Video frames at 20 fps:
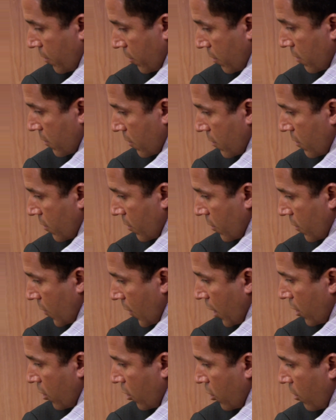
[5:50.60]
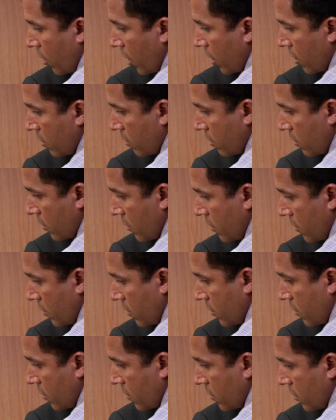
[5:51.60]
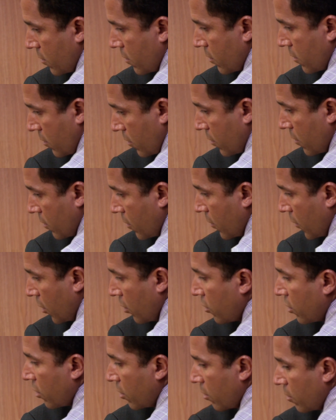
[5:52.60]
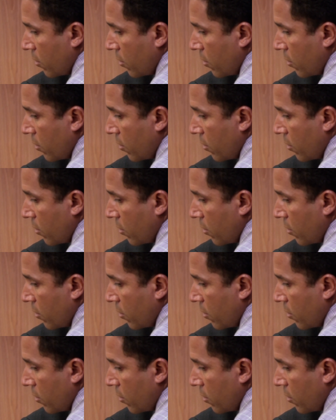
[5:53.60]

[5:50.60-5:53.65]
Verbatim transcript: not faggy. I know you are. You're a good guy. You